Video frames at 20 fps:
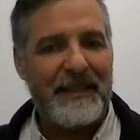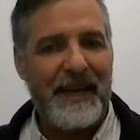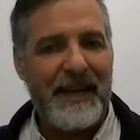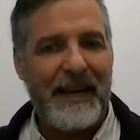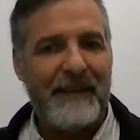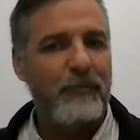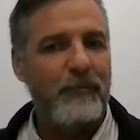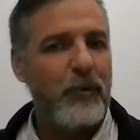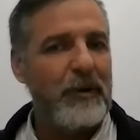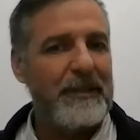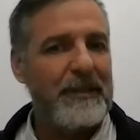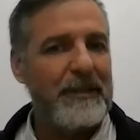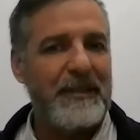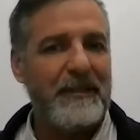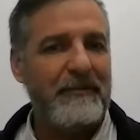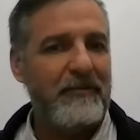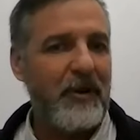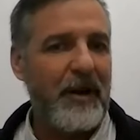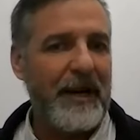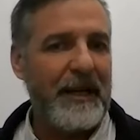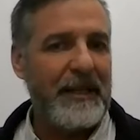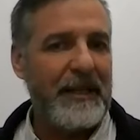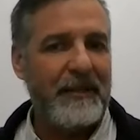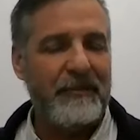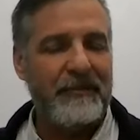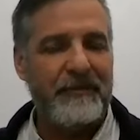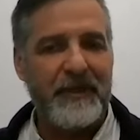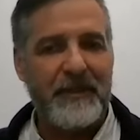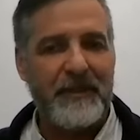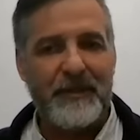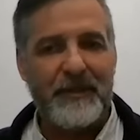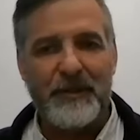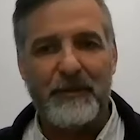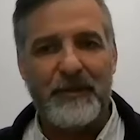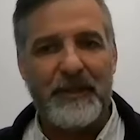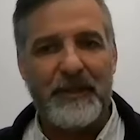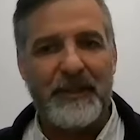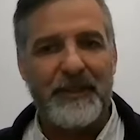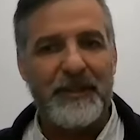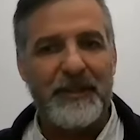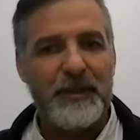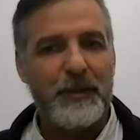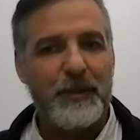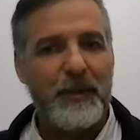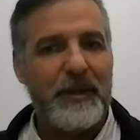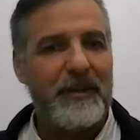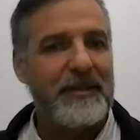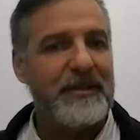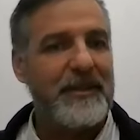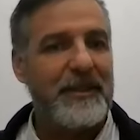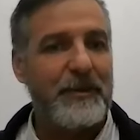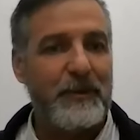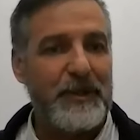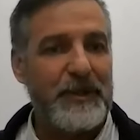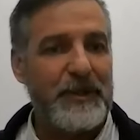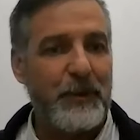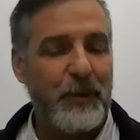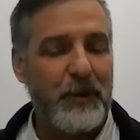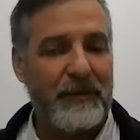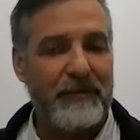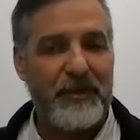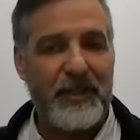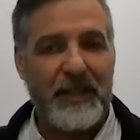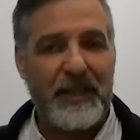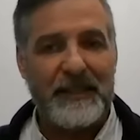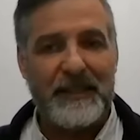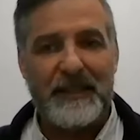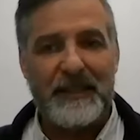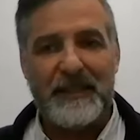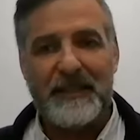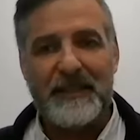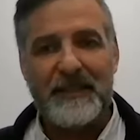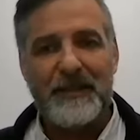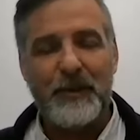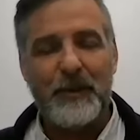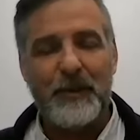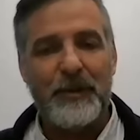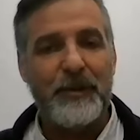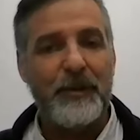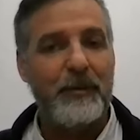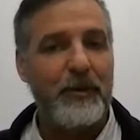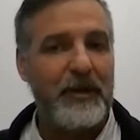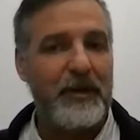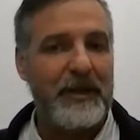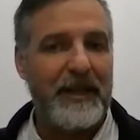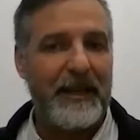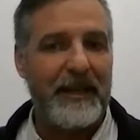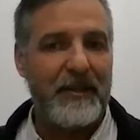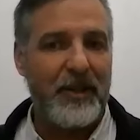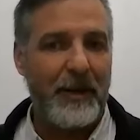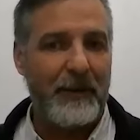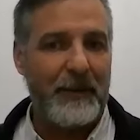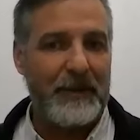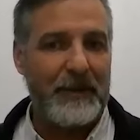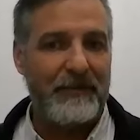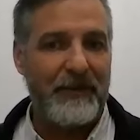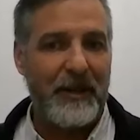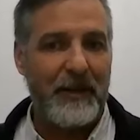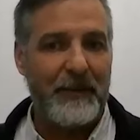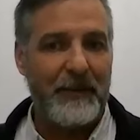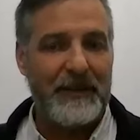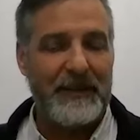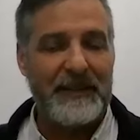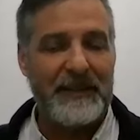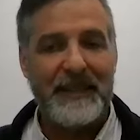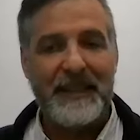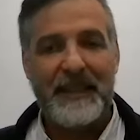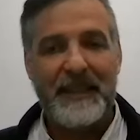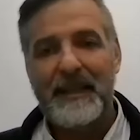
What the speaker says: I've worked in a variety of fields over the years, whether it's in restorative justice or community economic development,